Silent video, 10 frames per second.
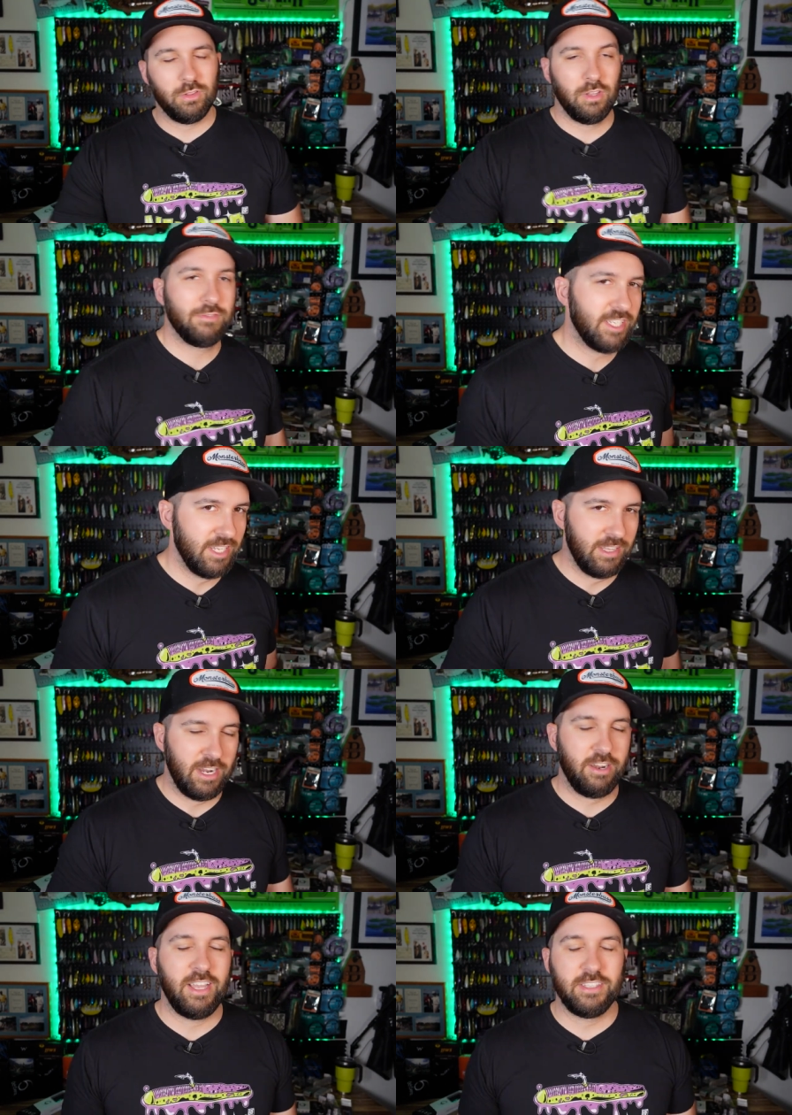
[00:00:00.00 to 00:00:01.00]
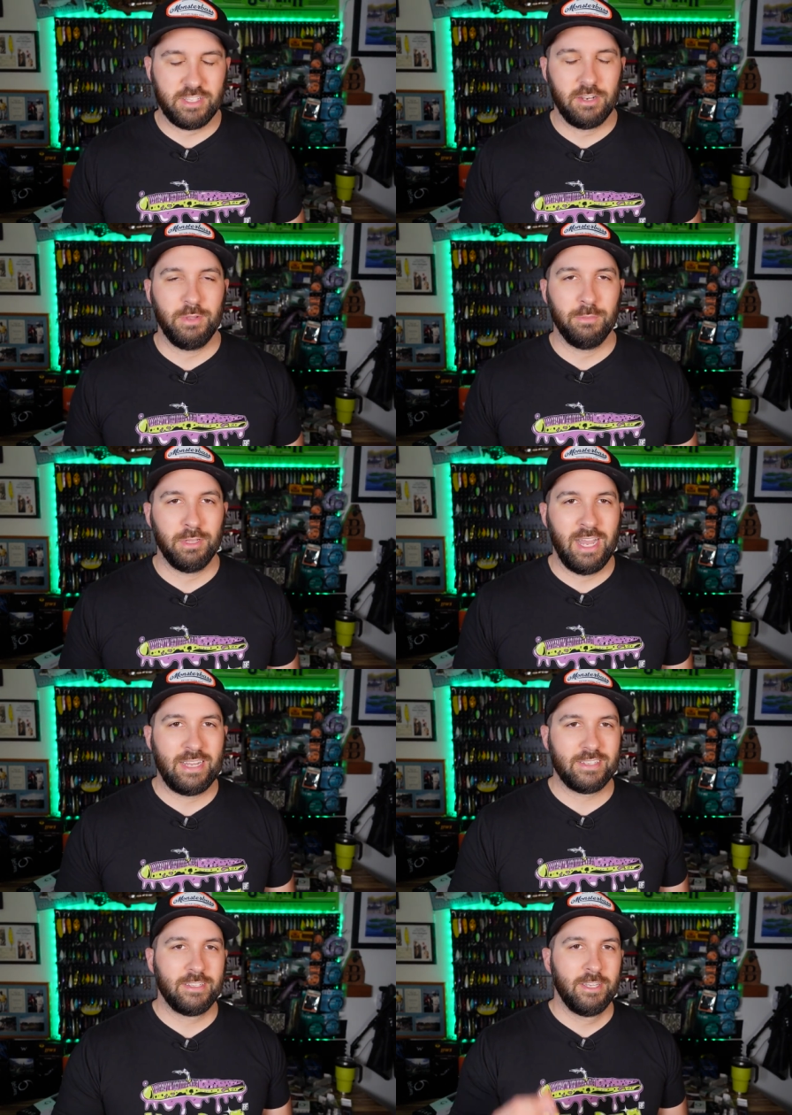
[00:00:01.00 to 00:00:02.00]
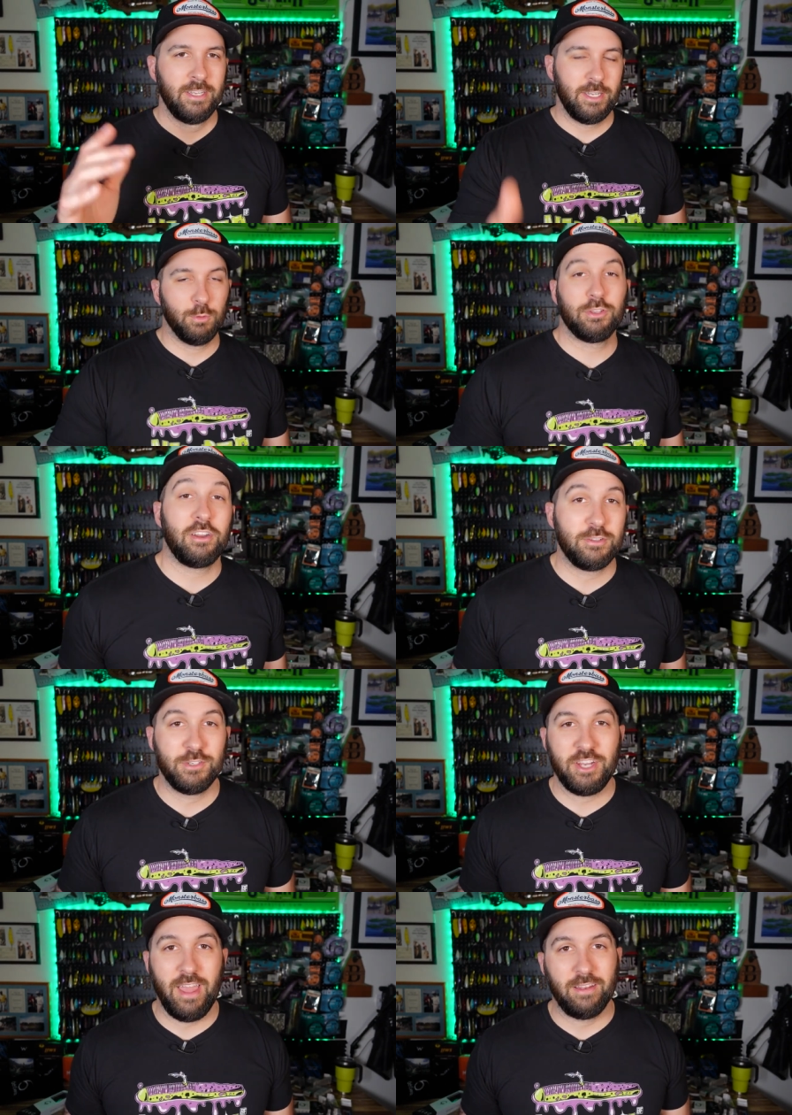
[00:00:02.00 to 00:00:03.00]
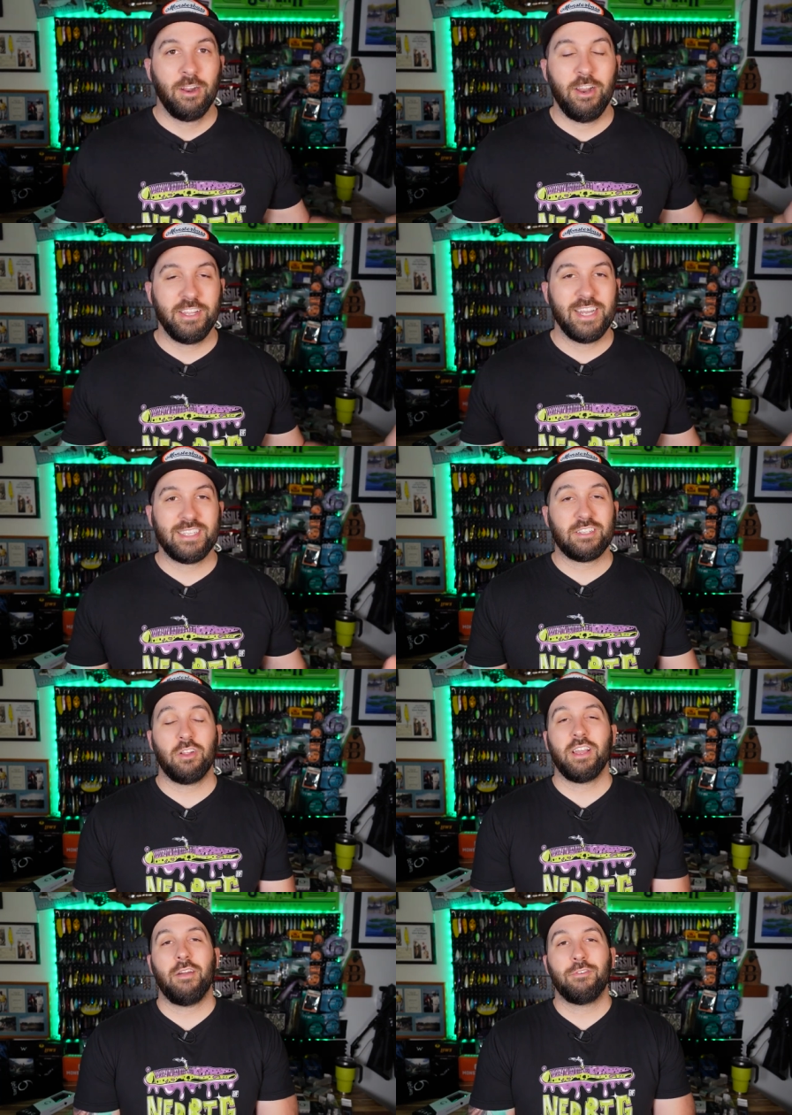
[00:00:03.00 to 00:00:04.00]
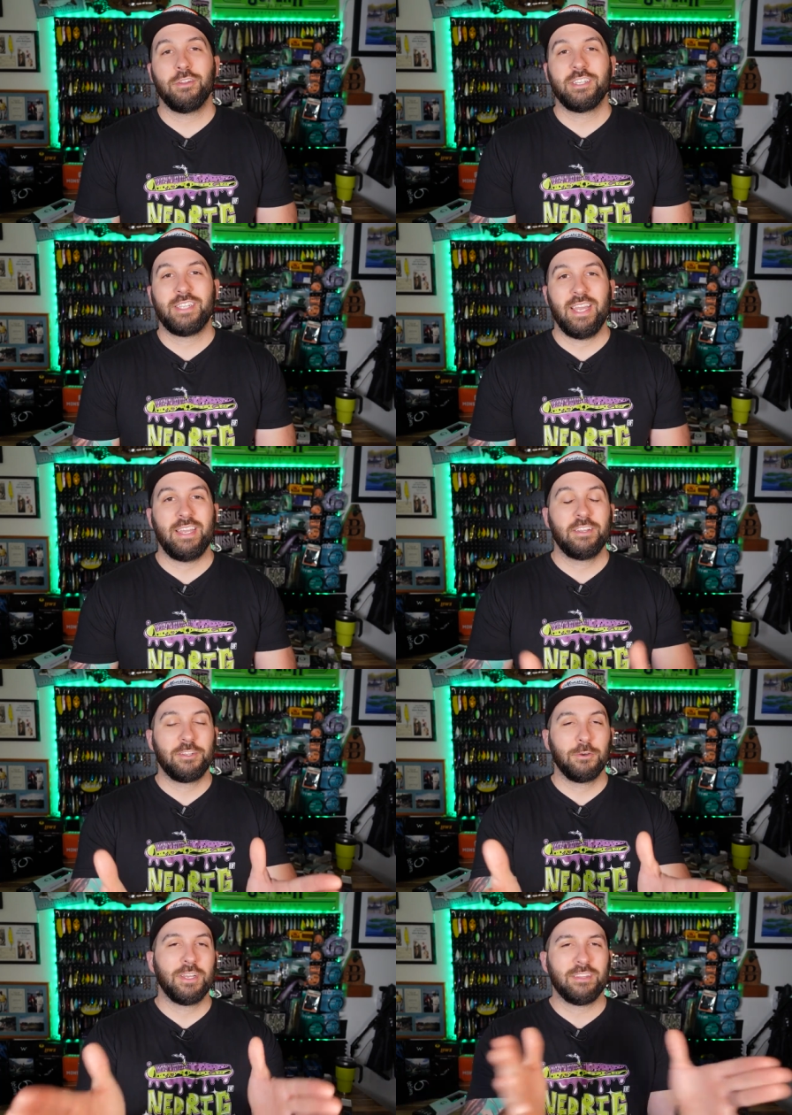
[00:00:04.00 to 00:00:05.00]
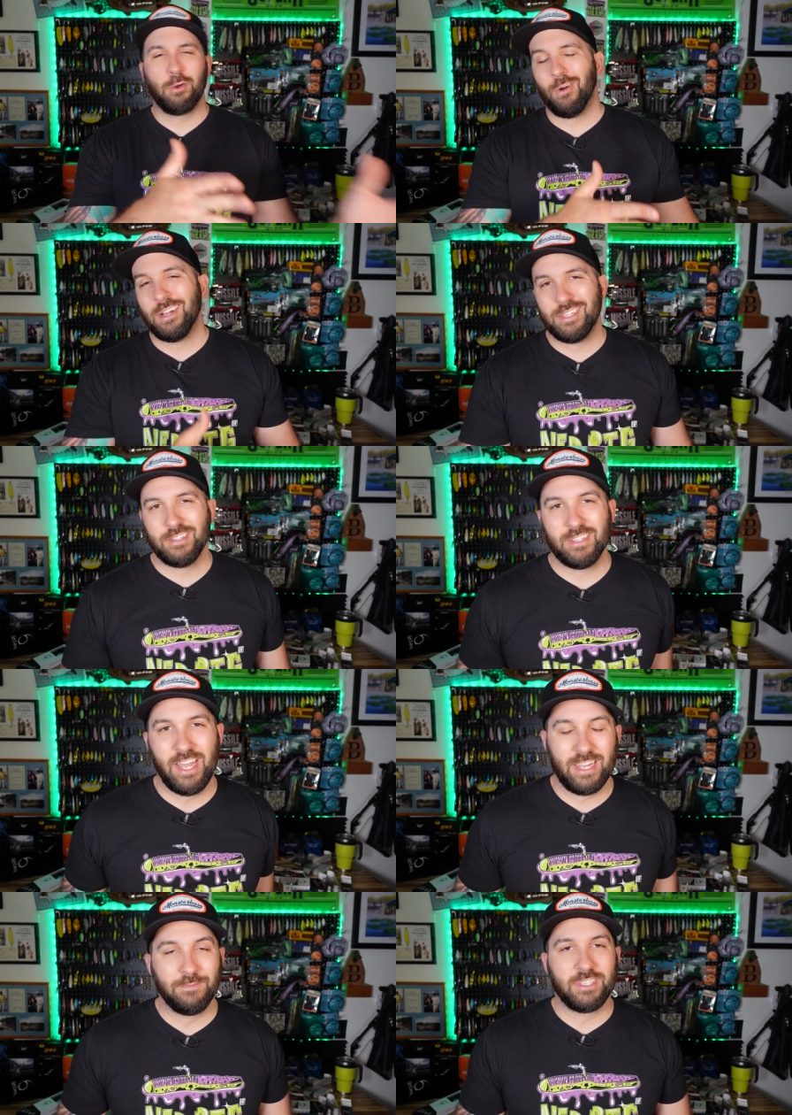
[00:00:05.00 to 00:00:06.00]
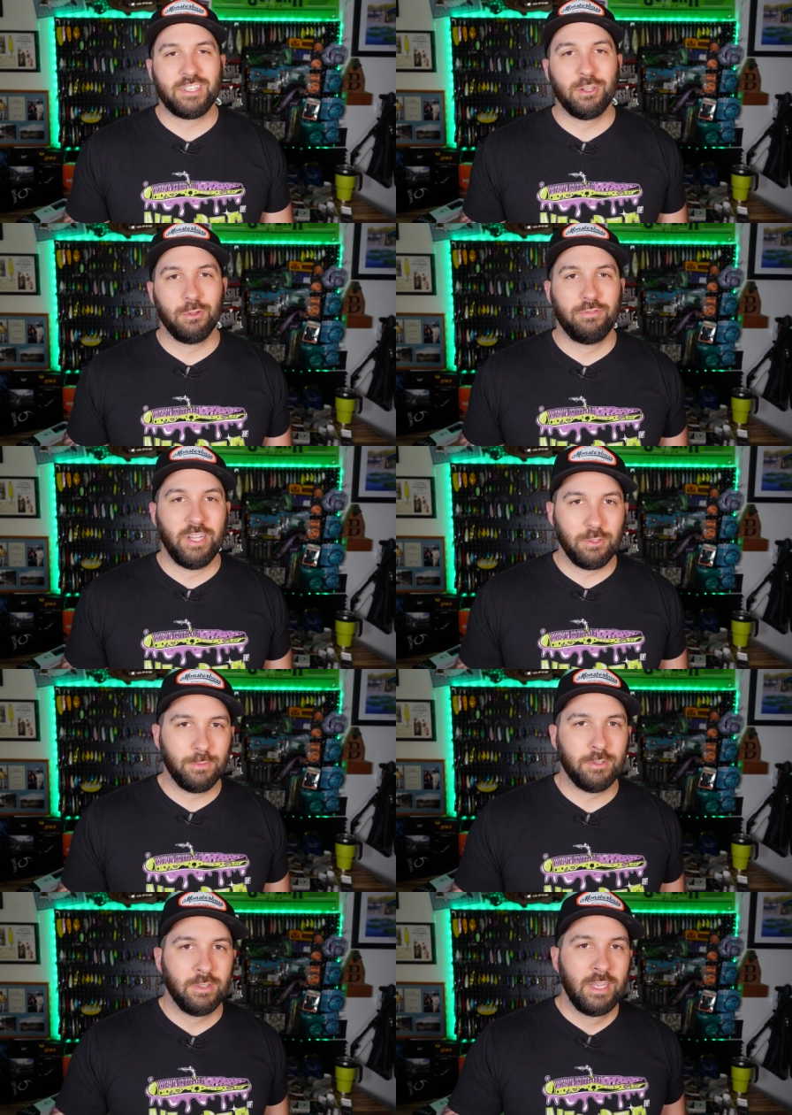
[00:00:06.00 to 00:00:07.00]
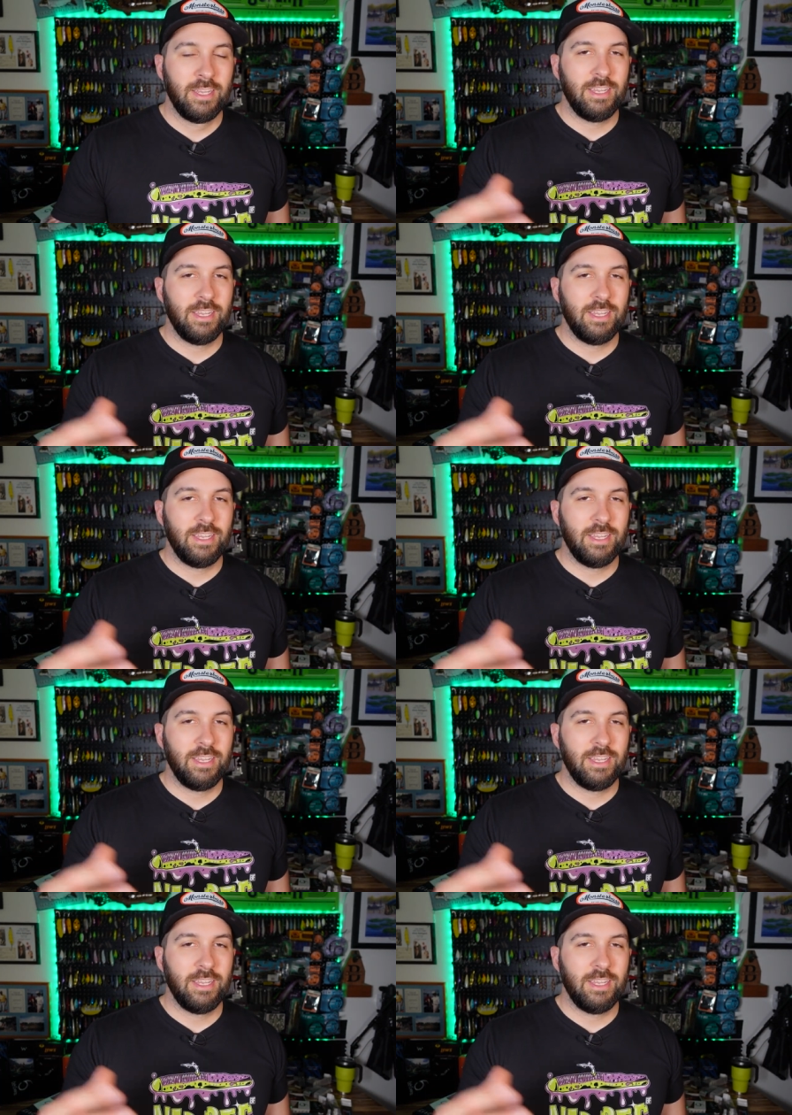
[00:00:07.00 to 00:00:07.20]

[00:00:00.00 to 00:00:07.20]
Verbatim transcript: Love to see you there. It's gonna be a blast and we'll talk to you in chat. All right, you guys, that's all I got for you today. Go get the garage sale sack if it's still available.